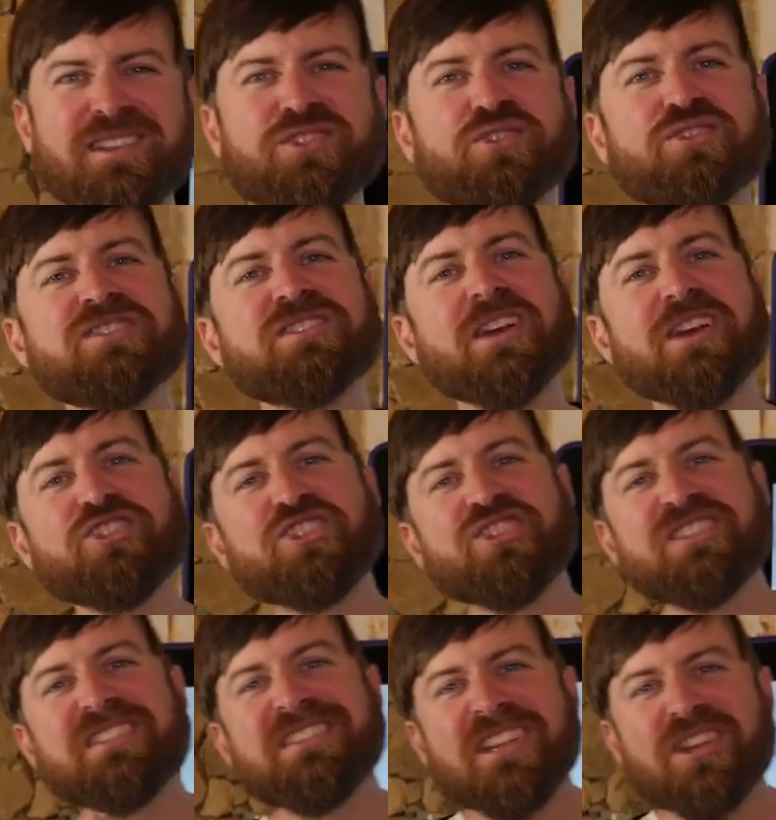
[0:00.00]
These are such
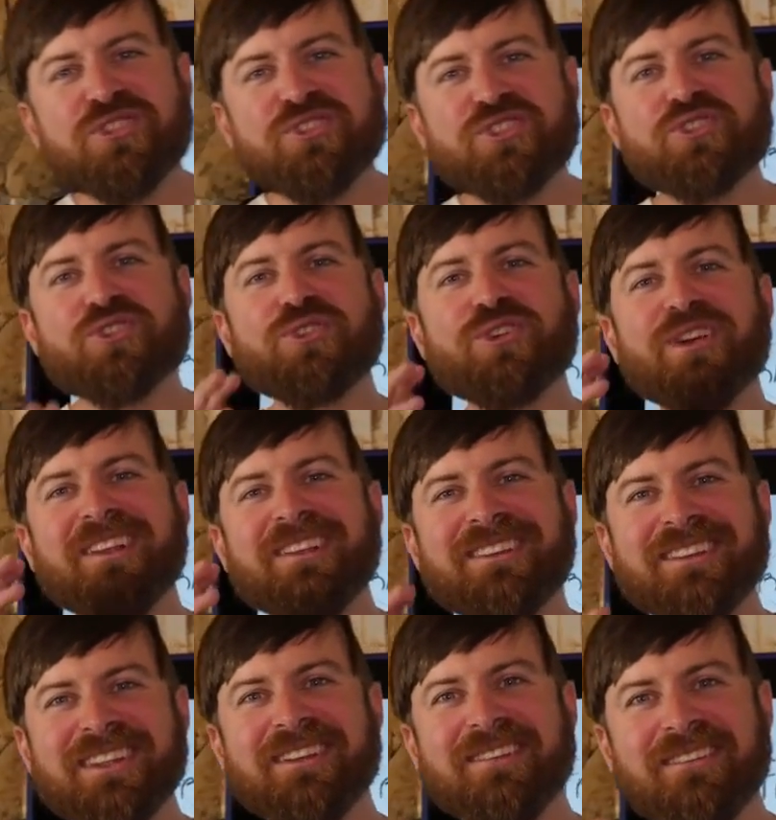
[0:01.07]
sinister
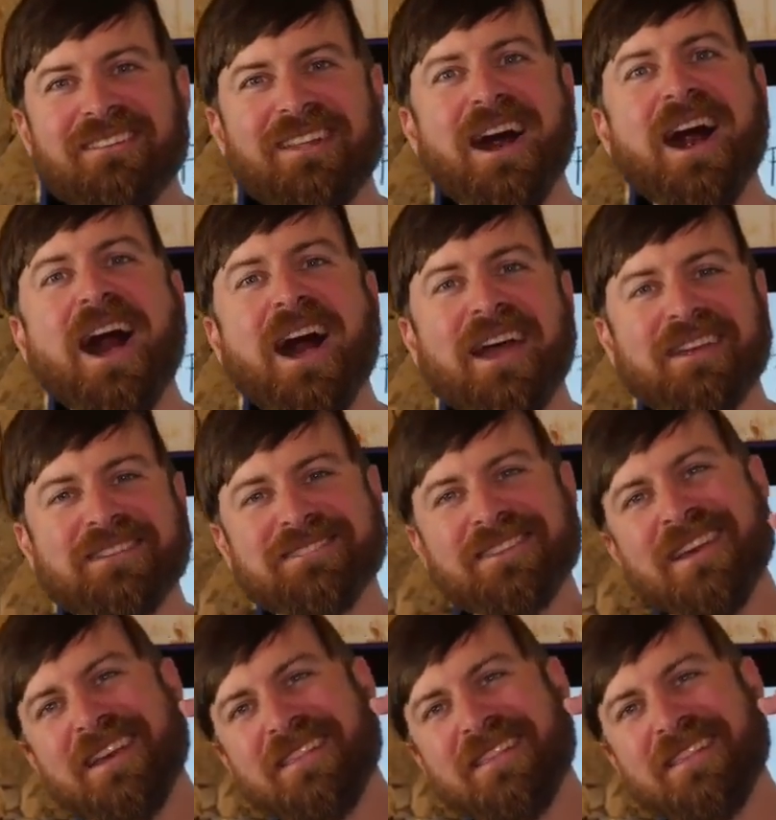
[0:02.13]
little lies